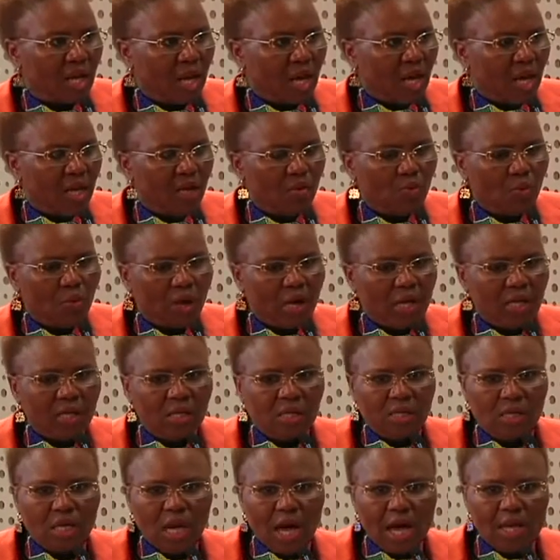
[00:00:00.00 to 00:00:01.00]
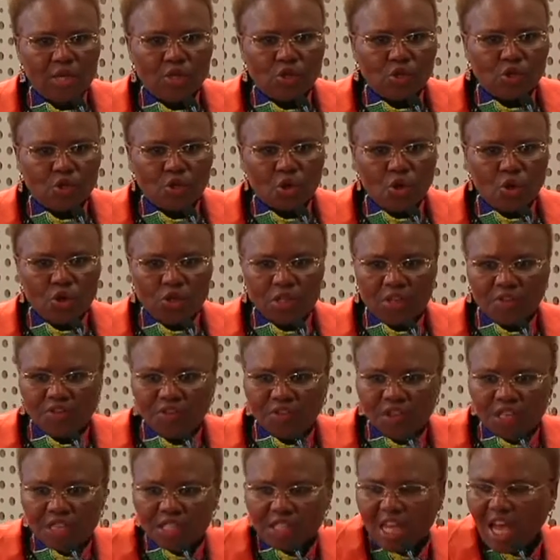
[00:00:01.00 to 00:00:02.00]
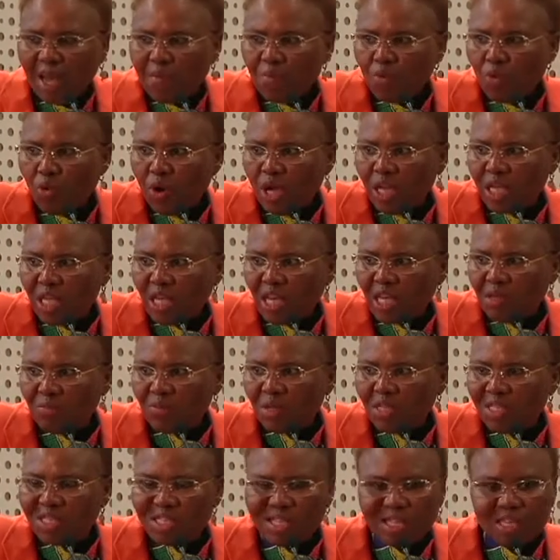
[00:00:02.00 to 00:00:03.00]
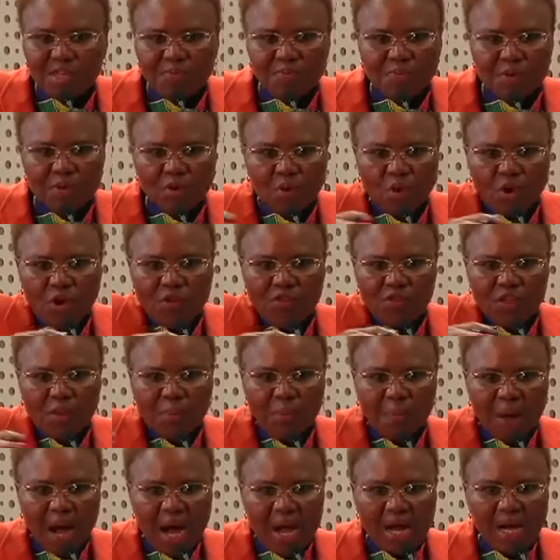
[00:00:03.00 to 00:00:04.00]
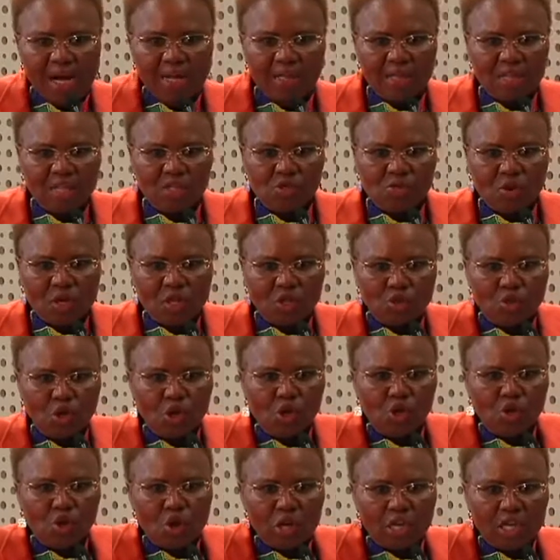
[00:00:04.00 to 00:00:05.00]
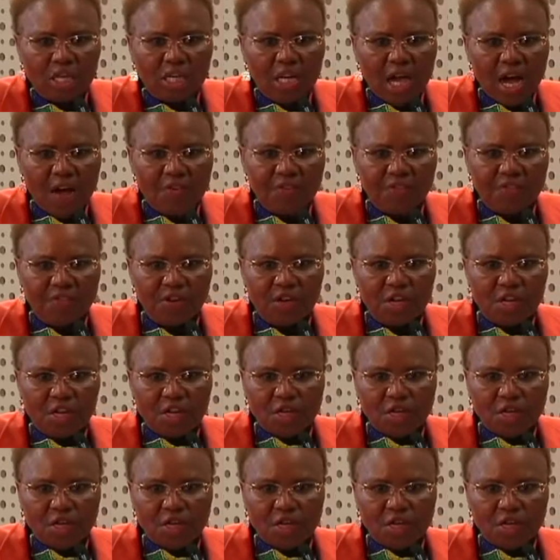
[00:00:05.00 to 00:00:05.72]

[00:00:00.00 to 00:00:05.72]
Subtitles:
And when I saw the first time where he had been sleeping on the bunker that was not long enough